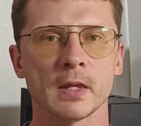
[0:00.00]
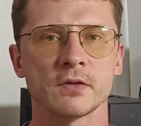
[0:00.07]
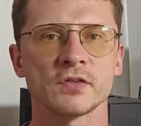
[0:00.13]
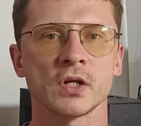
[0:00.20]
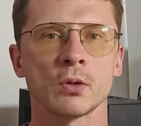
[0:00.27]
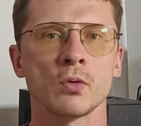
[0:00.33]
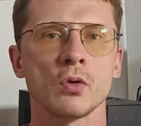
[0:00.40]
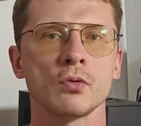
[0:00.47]

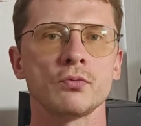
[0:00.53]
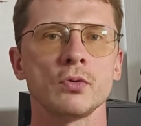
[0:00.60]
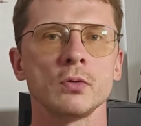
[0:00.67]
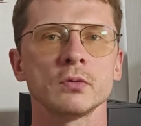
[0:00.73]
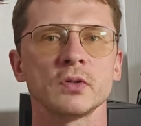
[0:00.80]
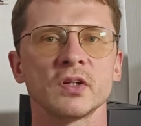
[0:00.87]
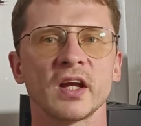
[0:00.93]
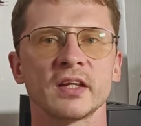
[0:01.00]
The core
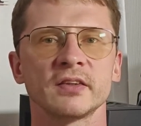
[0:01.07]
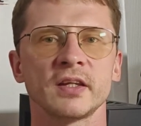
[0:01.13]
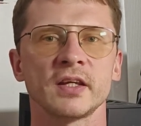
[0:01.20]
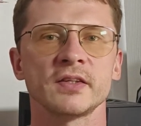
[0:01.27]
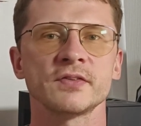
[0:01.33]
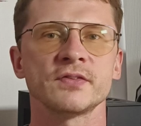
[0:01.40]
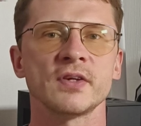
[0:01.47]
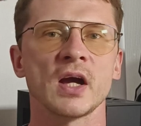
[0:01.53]
folder
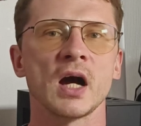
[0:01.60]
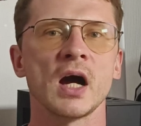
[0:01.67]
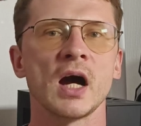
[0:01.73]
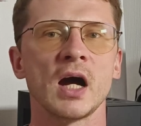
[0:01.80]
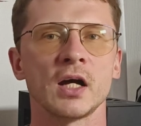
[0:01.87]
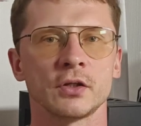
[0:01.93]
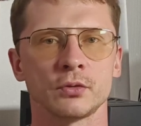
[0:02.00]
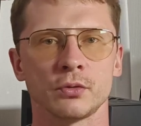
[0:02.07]
contains the
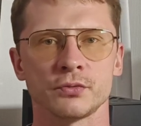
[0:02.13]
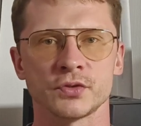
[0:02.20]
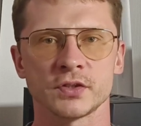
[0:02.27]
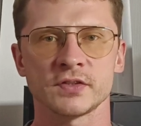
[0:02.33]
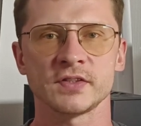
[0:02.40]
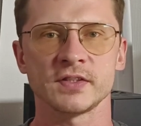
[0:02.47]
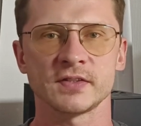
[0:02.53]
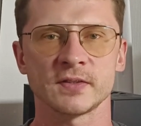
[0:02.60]
heart of
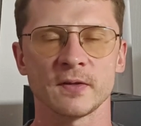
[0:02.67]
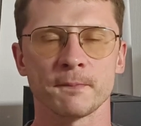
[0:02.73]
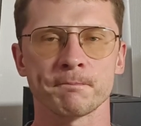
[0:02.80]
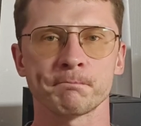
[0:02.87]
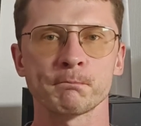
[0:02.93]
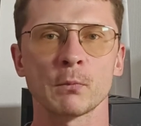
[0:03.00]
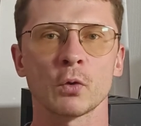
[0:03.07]
the system,